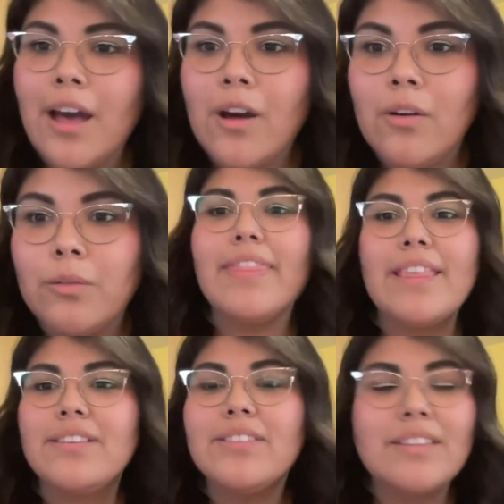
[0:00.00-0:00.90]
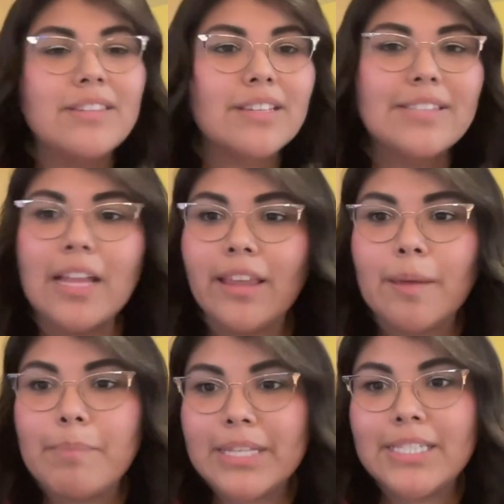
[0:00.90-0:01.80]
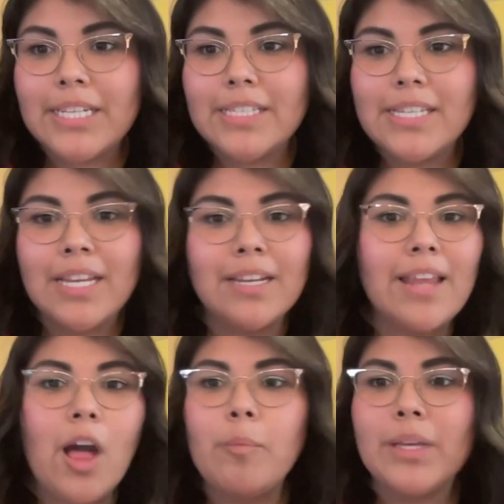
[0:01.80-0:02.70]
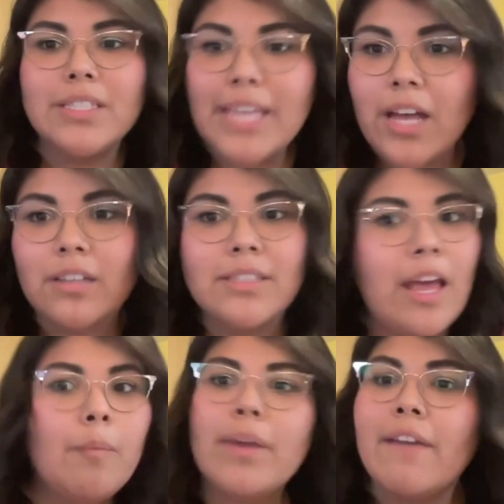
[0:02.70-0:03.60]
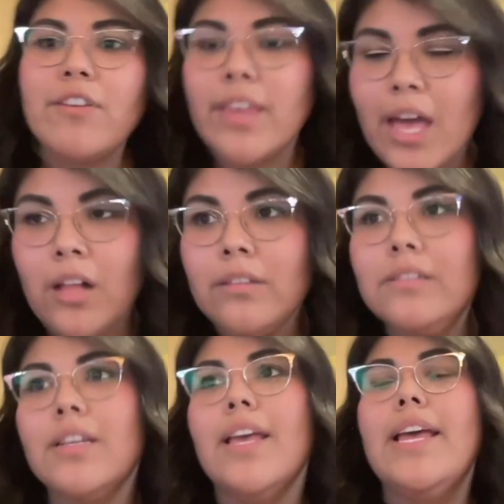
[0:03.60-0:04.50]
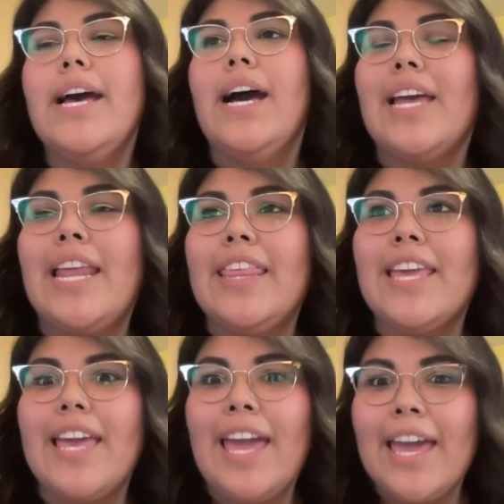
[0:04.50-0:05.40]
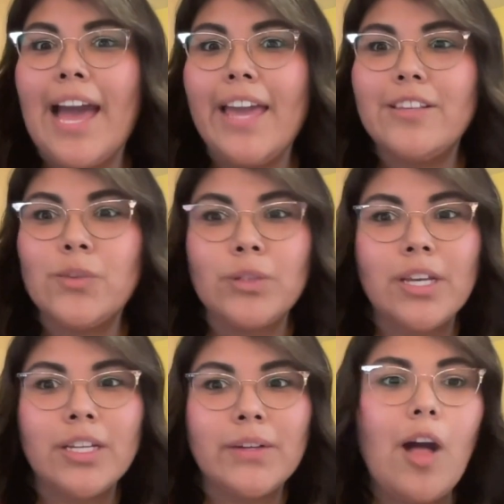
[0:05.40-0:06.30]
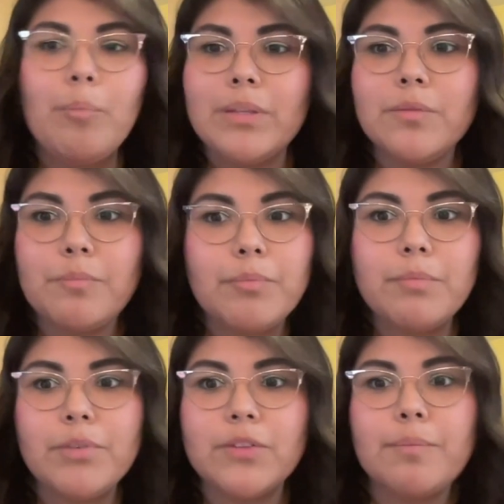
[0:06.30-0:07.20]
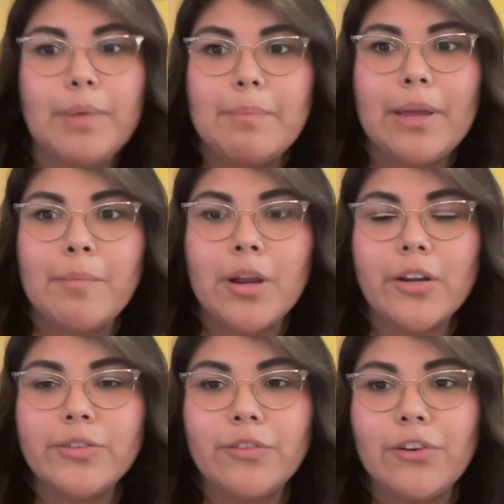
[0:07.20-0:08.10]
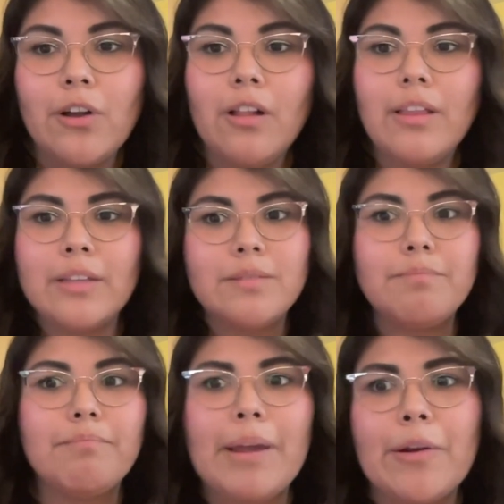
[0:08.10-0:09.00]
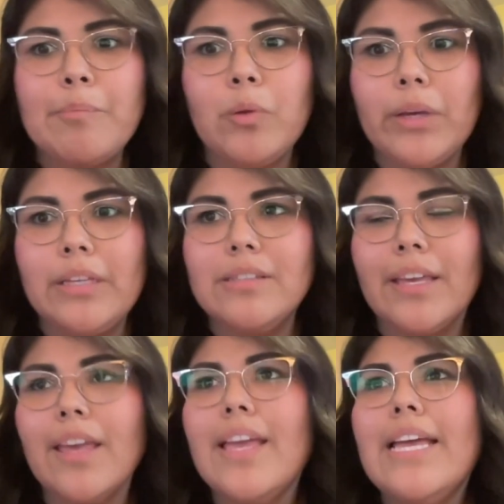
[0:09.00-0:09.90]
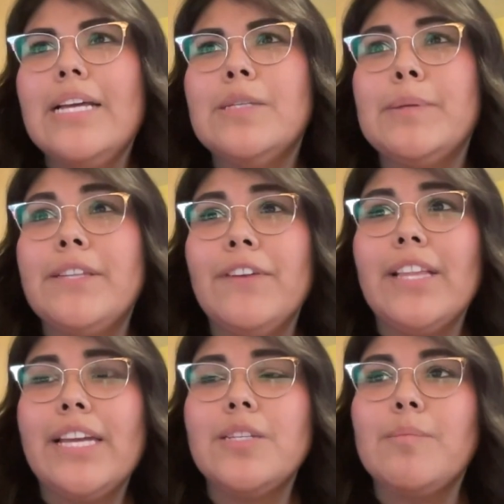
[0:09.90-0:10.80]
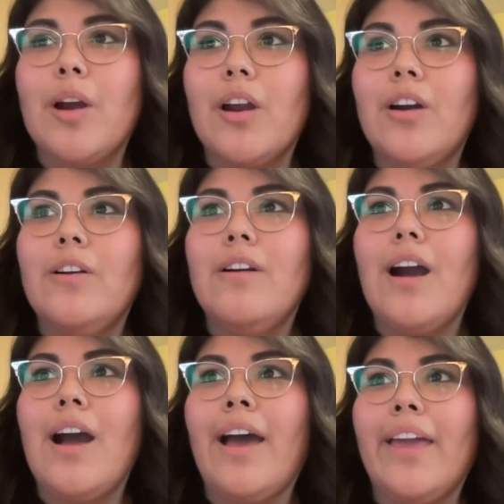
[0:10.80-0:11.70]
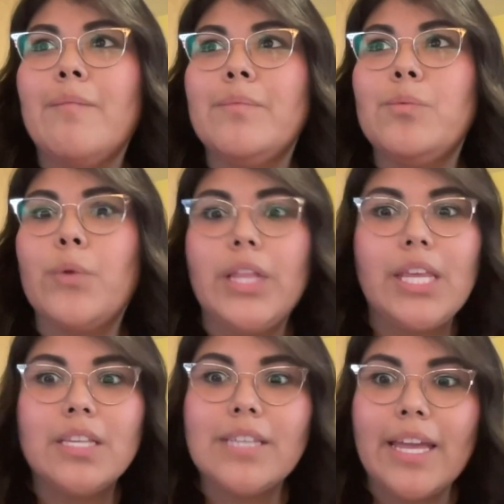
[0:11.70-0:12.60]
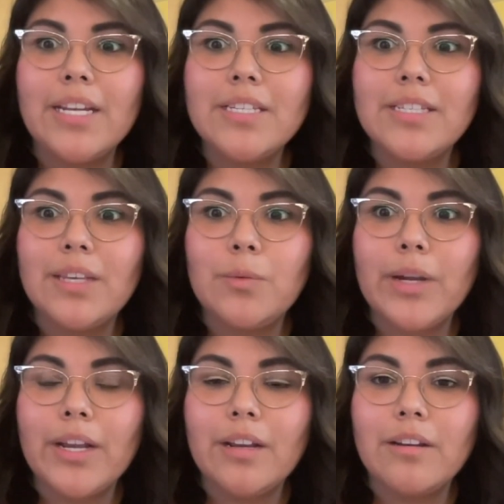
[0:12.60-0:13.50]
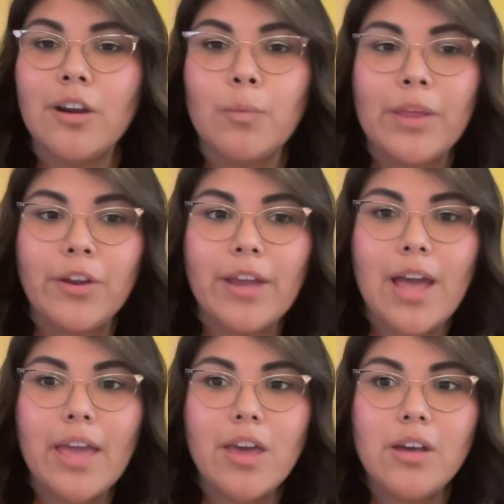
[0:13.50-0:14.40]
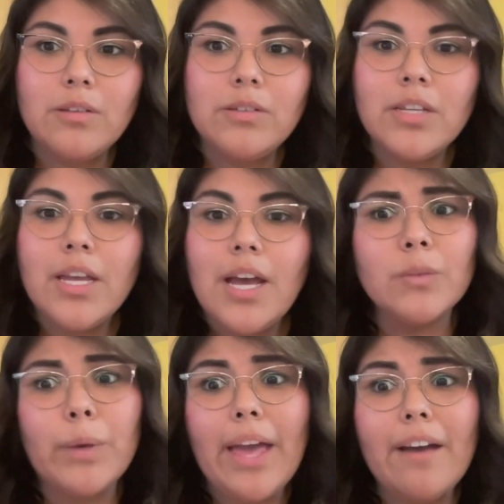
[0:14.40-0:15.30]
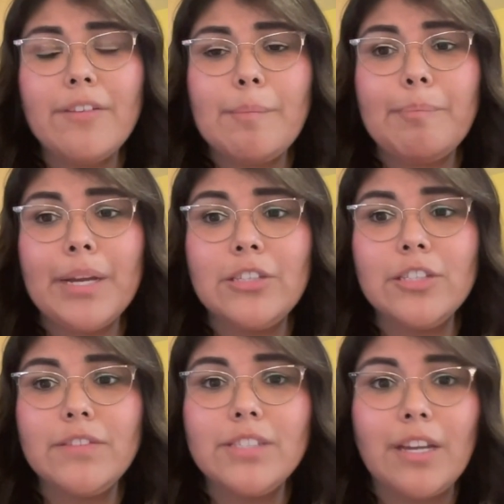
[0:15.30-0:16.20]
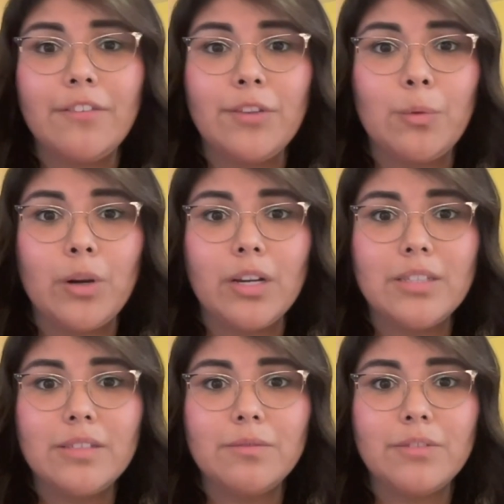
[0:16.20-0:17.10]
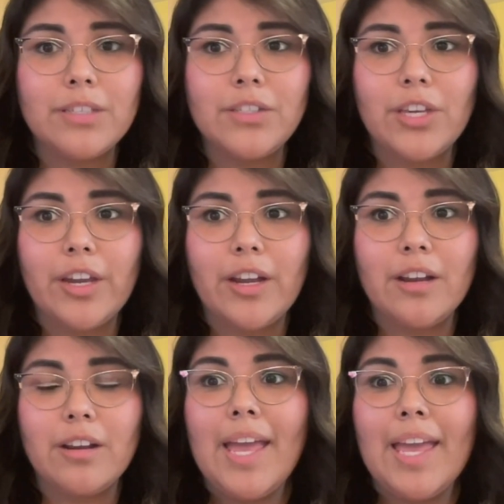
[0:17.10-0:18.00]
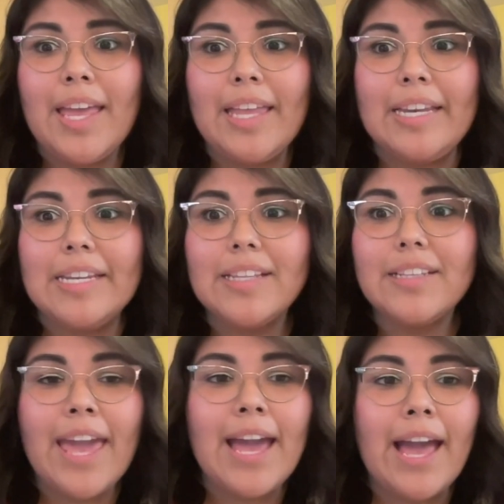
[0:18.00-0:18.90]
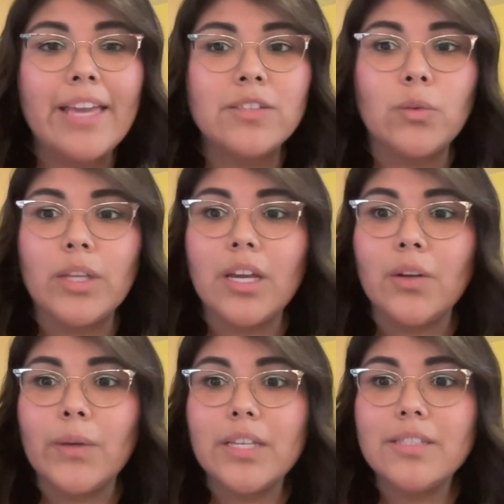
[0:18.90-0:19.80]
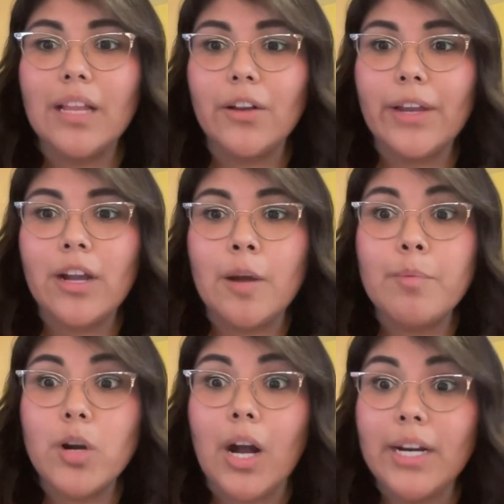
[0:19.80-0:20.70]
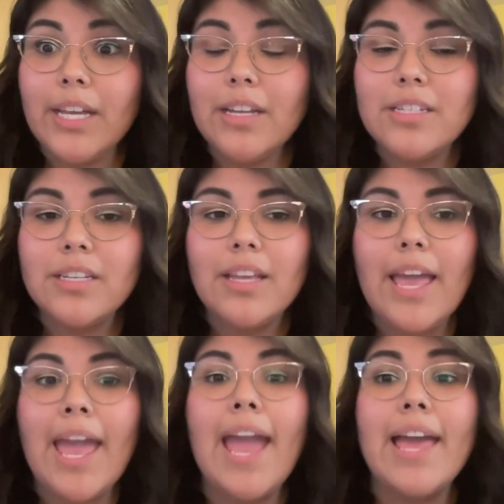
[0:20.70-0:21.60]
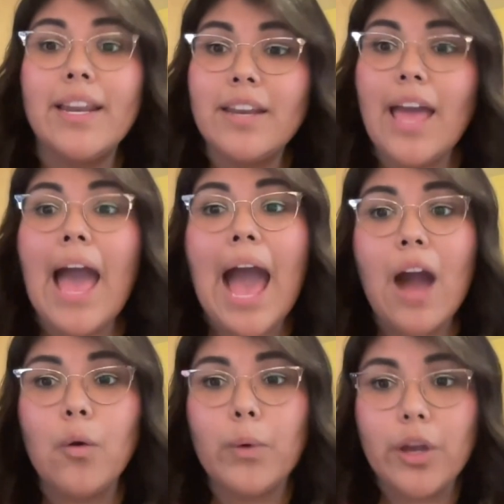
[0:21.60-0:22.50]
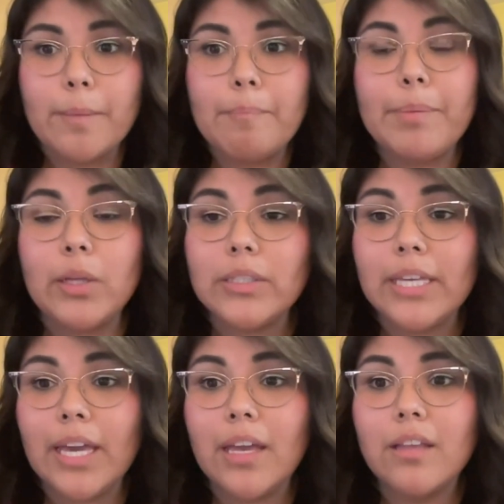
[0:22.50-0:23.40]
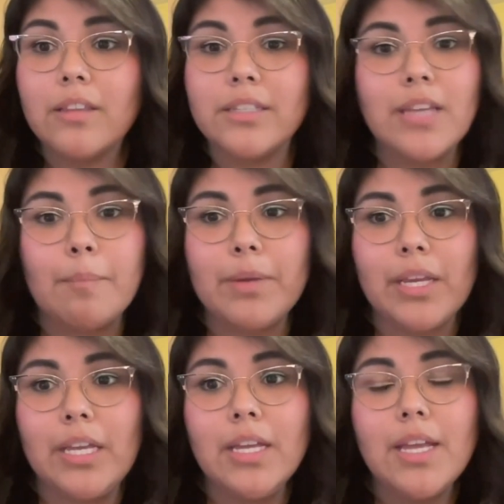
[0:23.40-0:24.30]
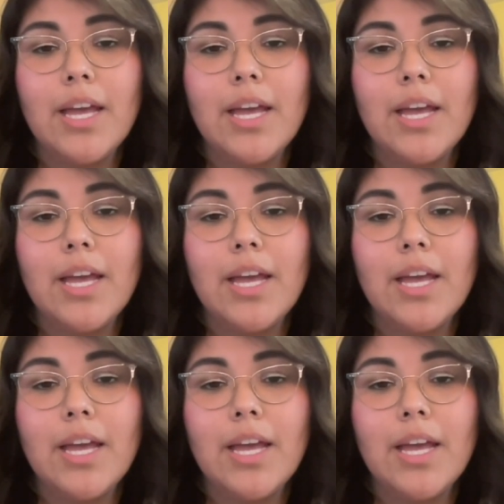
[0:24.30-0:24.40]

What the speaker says: how this is excelling business and helping sales and helping everything else. And I think AI is only going to help us just be better marketers overall and better employees. Like specifically at tomorrow, I am really excited to see where our weather AI goes. We have a bunch of stuff in the works this year, and AI is only going to accelerate our product and how we are building this company.